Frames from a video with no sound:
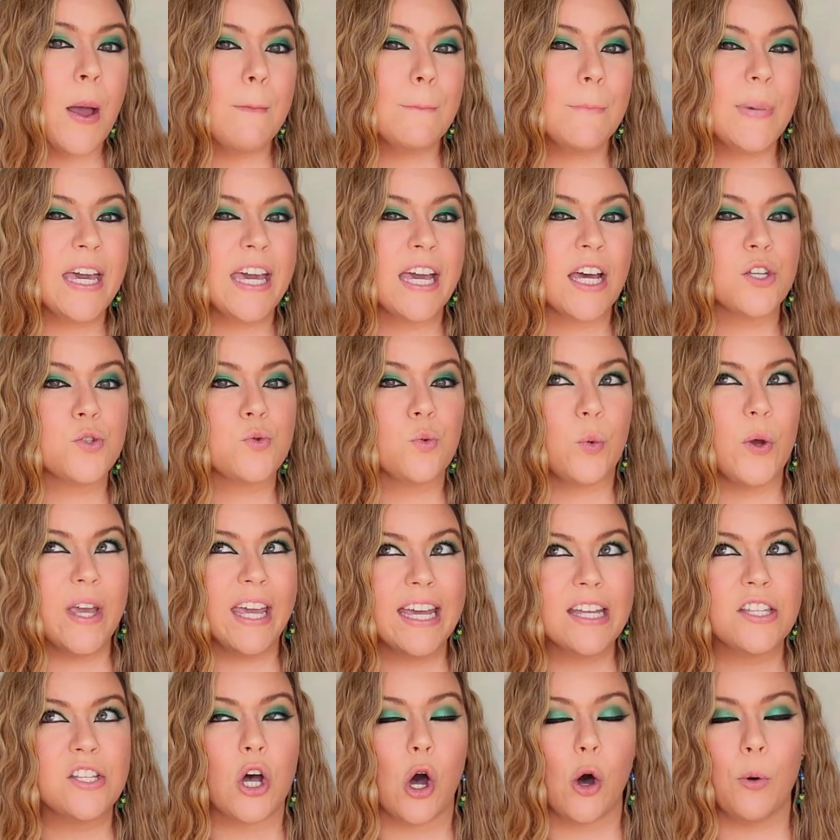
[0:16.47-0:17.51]
because we
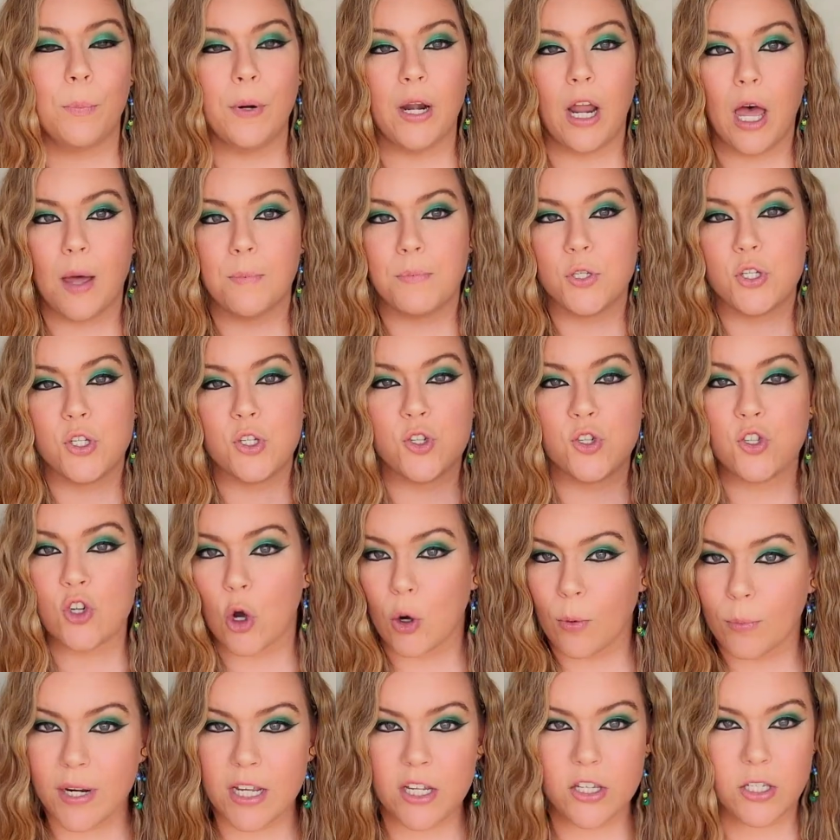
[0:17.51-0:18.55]
get to open up
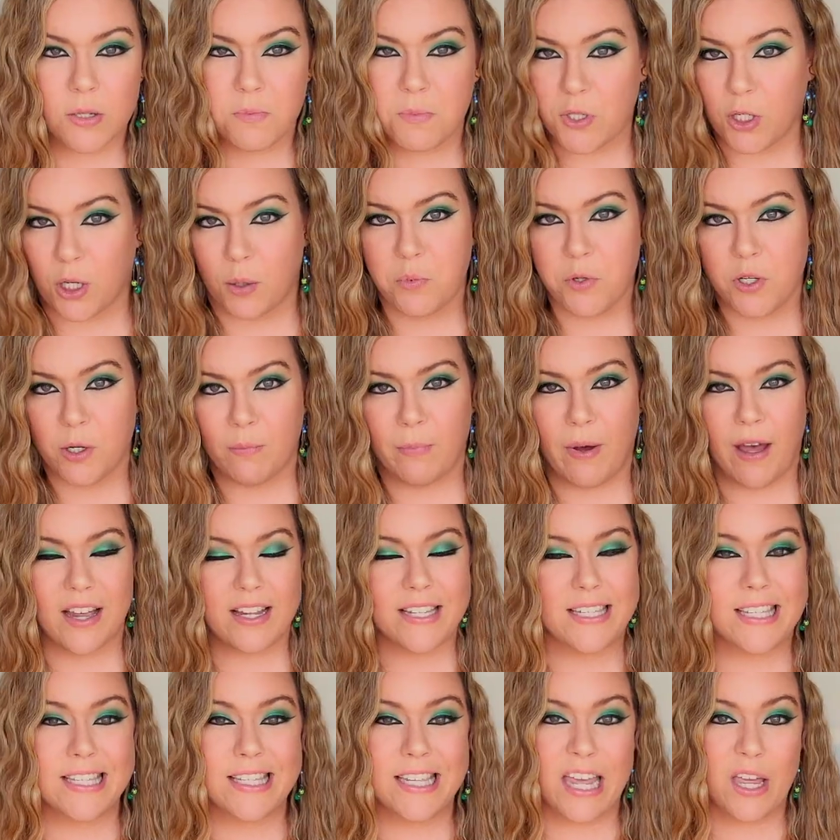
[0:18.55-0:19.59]
so many subscription
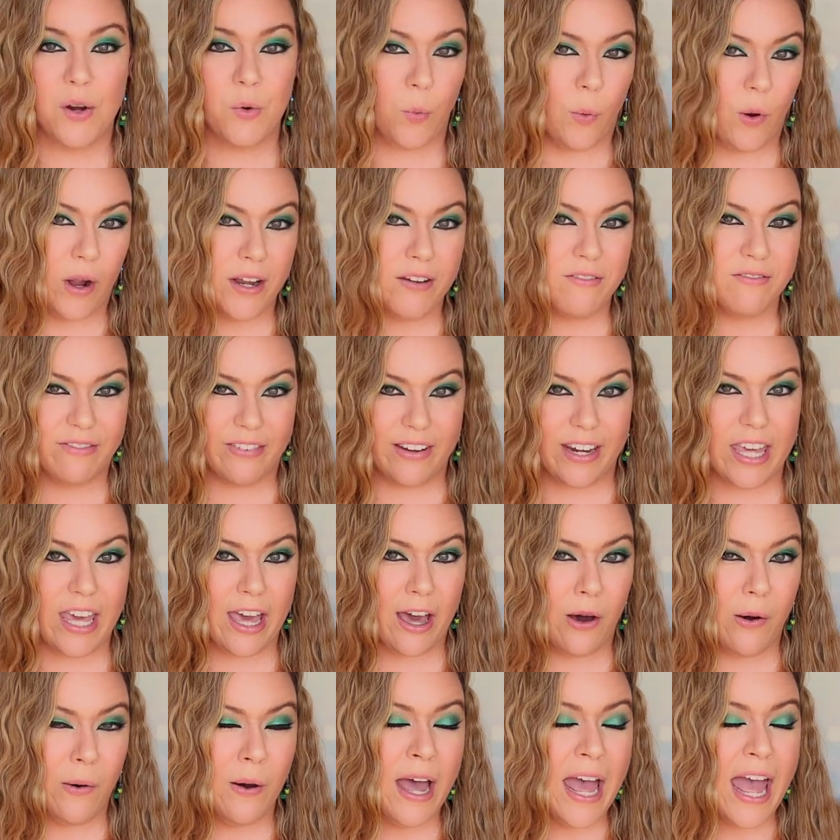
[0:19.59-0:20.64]
boxes in one
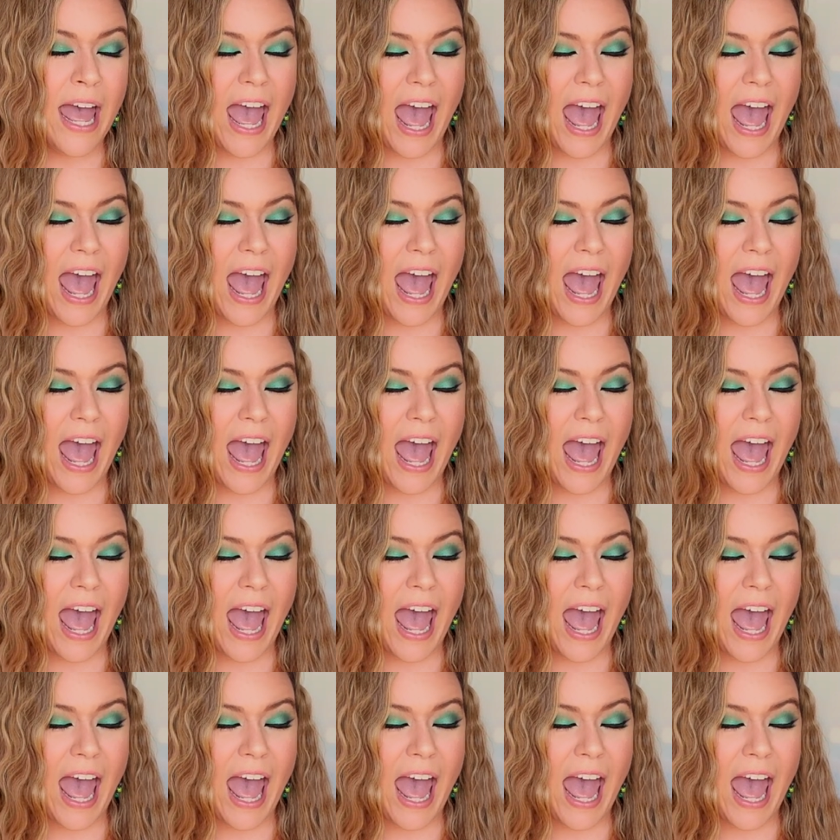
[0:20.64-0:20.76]
video,